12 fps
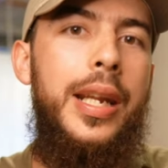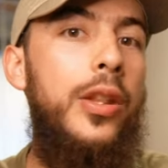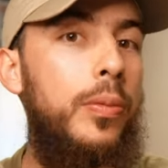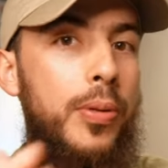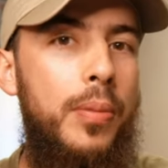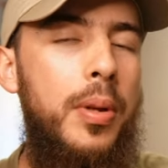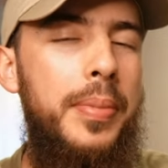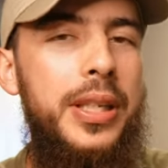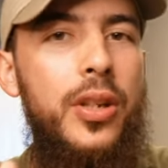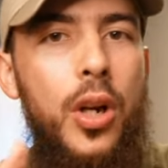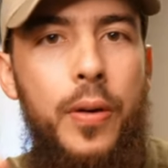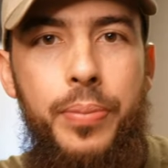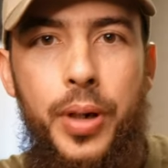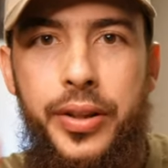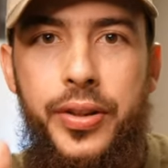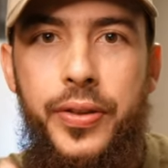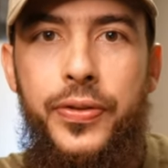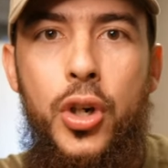Now, the problem is a lot of
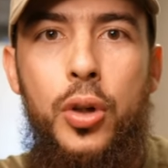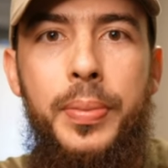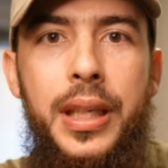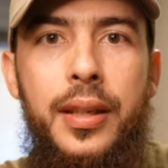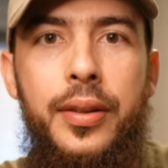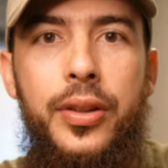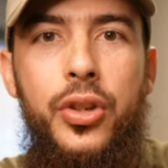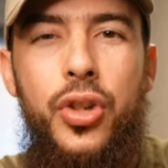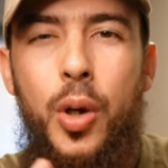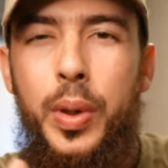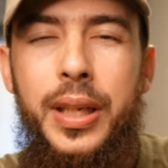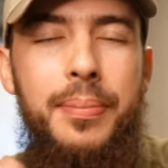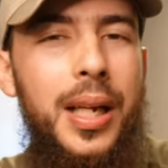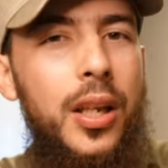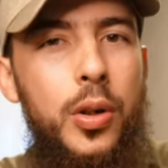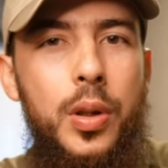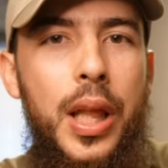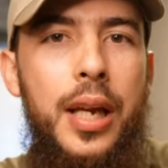brothers have told me there's no one in my
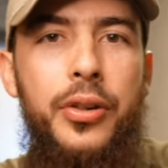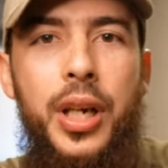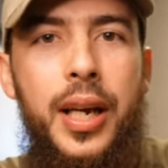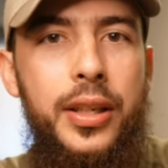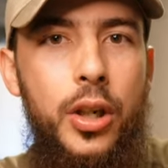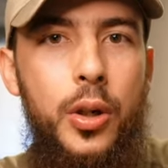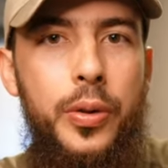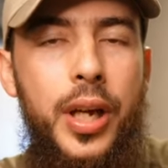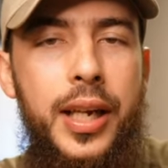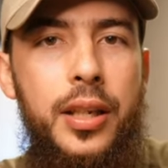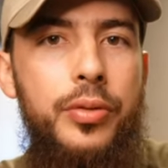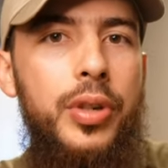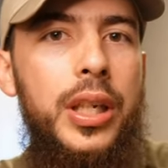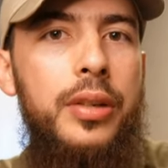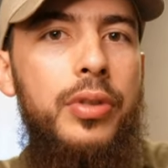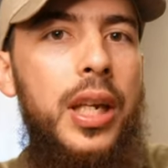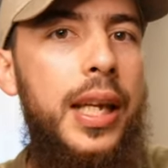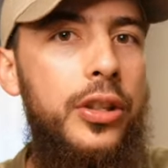local area I know that I can
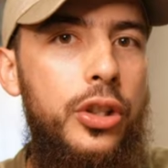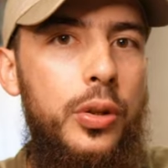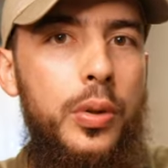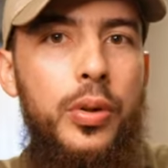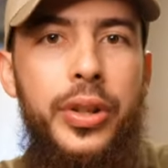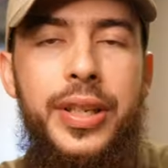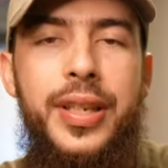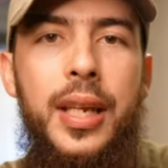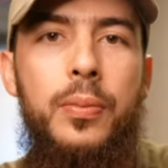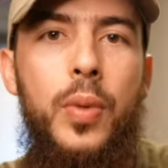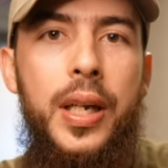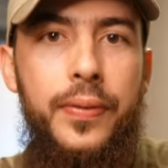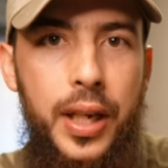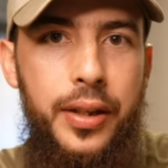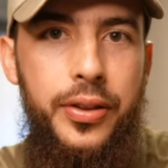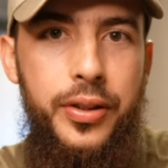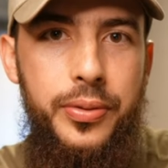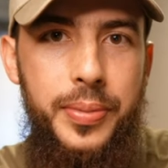really relate to who are on the same
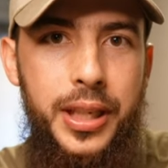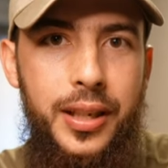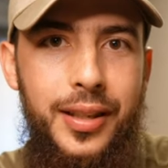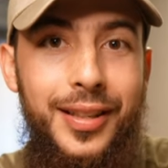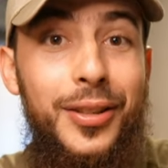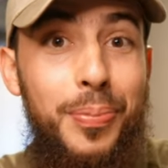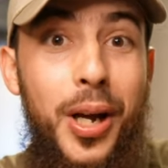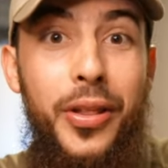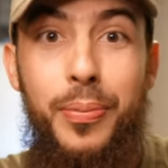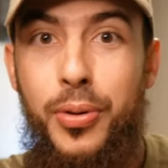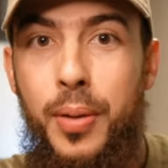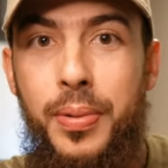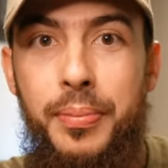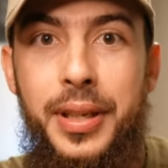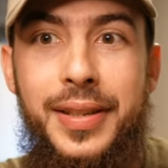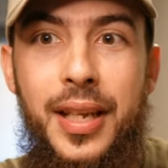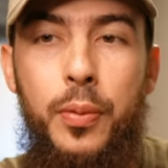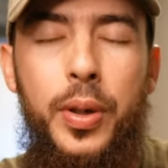wavelength as me. And this is part of the
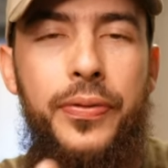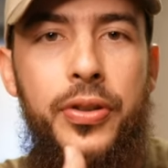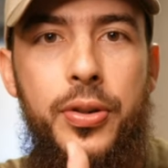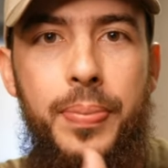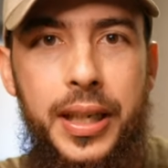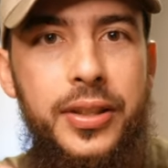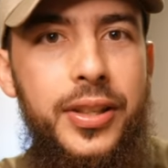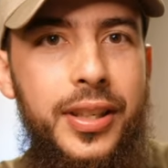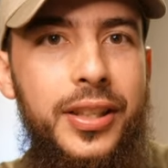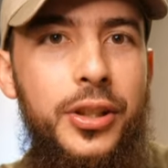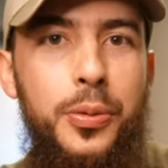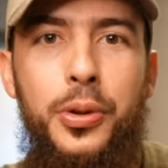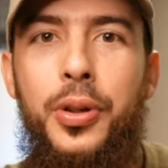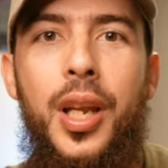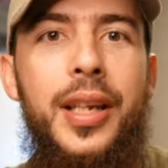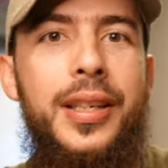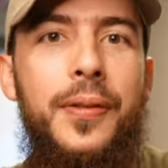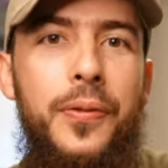problem is that we've splintered into
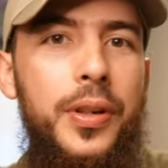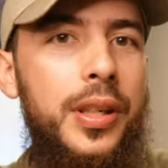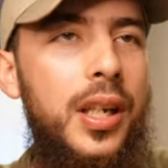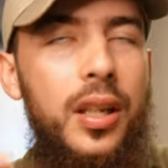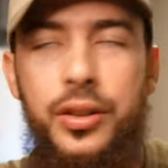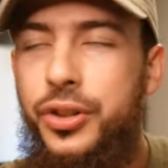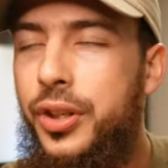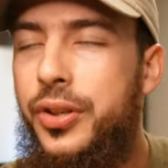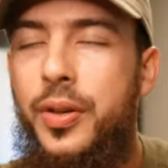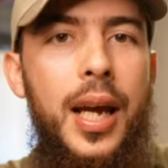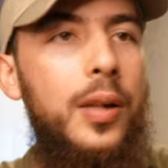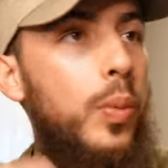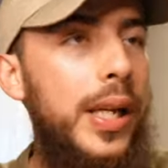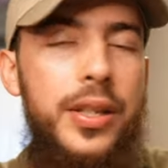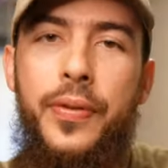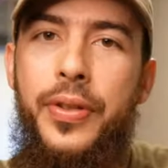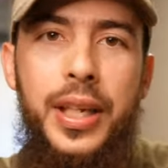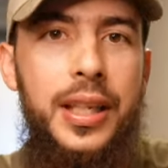all our different cultures and
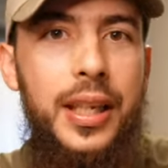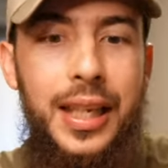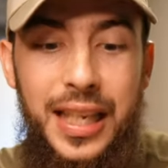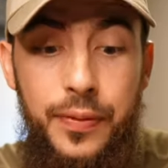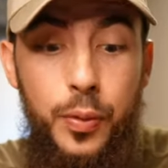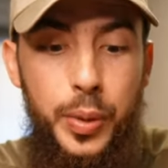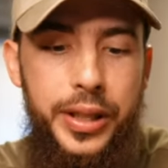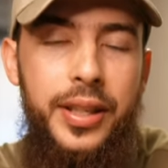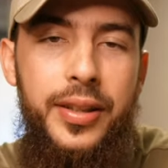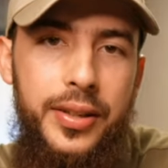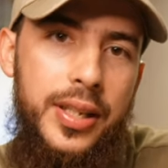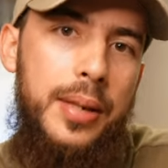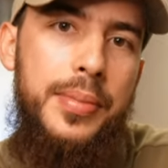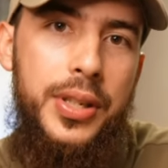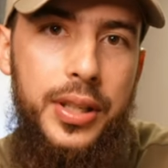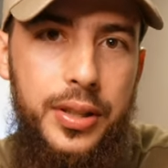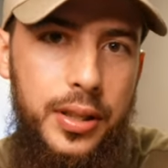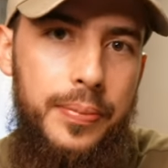ways of thinking, even within the same
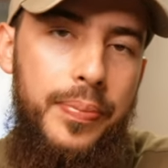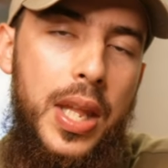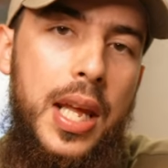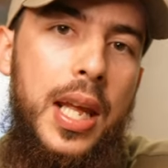city.